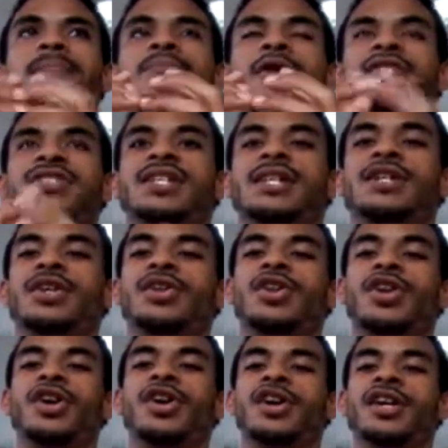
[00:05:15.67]

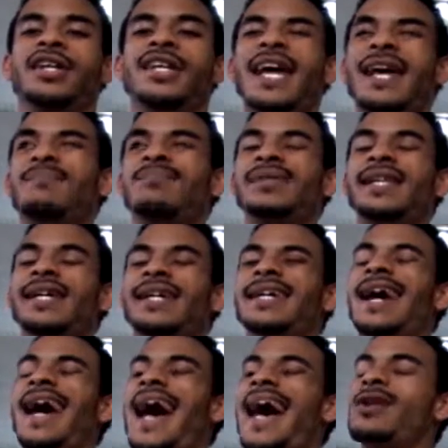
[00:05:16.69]
particular
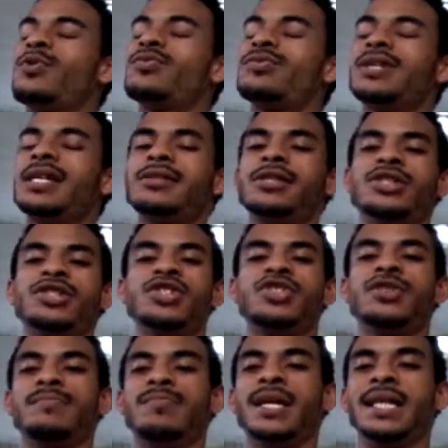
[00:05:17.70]
gameplay. I don't think she's
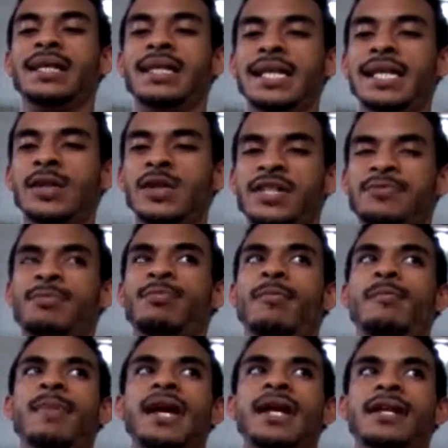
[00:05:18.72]
such a big deal as people
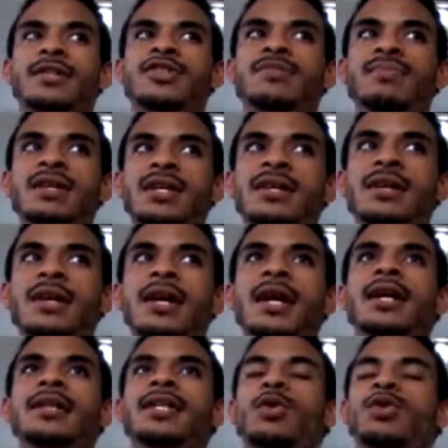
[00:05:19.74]
made it to be.
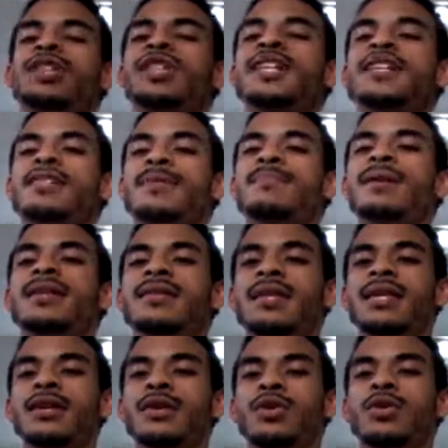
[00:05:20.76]
The only thing that's a big
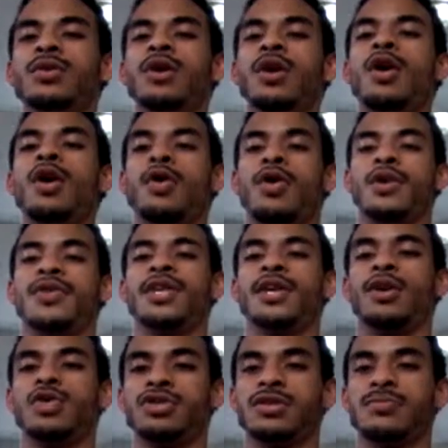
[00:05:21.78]
deal are
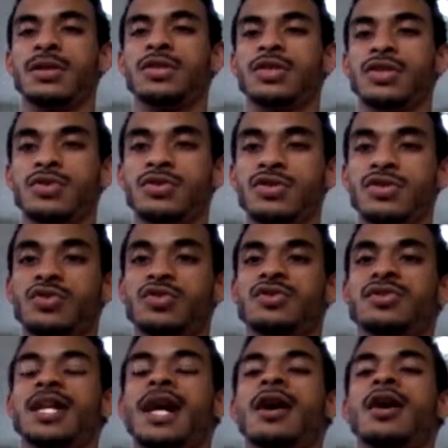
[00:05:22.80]
the ultimate
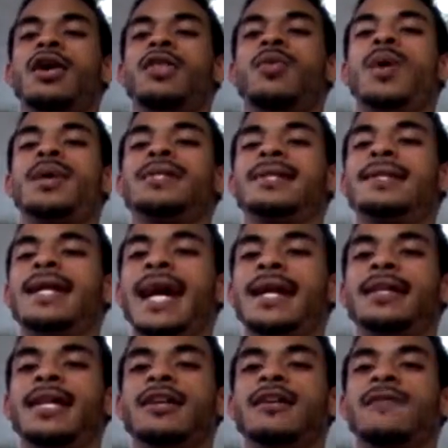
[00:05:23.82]
jutsus. Now, otherwise than
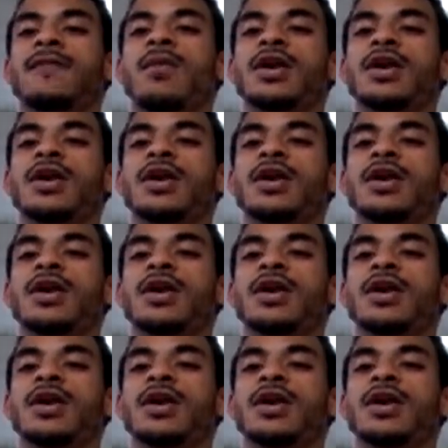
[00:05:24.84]
that, thank you for